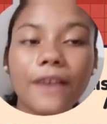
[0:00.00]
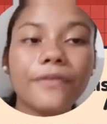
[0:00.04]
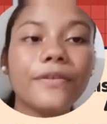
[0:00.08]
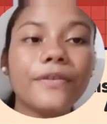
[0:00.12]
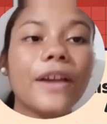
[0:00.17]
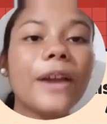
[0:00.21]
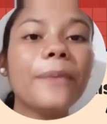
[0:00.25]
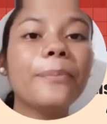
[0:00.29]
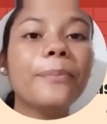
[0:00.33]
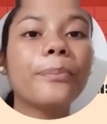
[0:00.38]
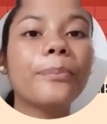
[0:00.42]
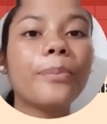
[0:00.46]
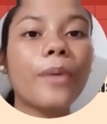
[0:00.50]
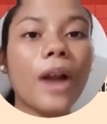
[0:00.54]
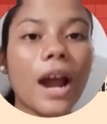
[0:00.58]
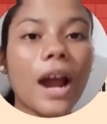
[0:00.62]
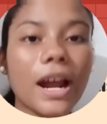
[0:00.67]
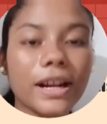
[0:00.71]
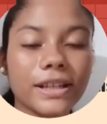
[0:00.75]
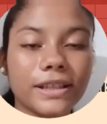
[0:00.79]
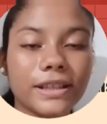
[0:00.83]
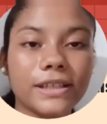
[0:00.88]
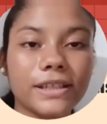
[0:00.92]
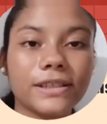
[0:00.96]
they
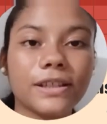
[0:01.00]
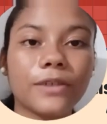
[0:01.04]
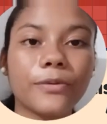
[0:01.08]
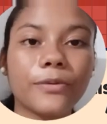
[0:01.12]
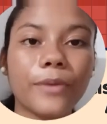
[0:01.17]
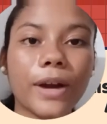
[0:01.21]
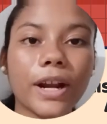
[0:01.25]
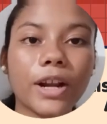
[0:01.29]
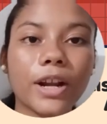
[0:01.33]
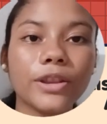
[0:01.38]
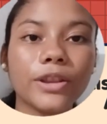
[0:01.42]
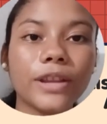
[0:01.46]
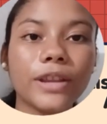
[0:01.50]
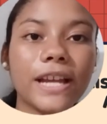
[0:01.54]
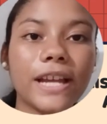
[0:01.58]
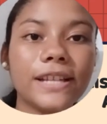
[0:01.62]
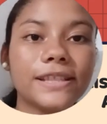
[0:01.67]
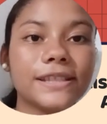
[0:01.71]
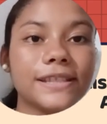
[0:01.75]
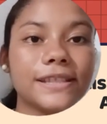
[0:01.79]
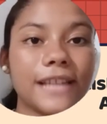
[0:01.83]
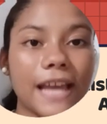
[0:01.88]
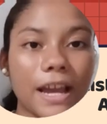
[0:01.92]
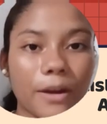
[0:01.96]
practice
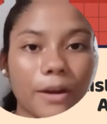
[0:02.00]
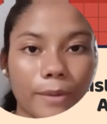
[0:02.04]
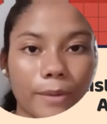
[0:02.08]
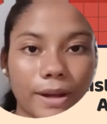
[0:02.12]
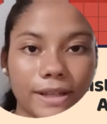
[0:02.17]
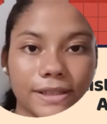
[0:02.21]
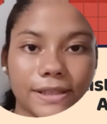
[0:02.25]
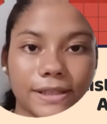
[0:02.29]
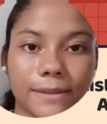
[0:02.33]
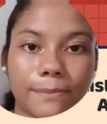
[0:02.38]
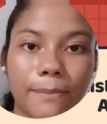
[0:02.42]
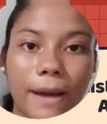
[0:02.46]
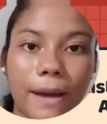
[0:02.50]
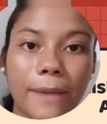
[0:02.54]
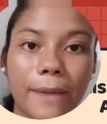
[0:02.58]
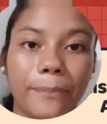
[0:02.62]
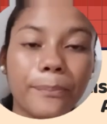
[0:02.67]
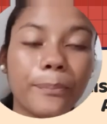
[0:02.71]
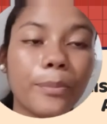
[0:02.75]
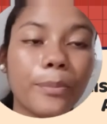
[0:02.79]
recognized sequence by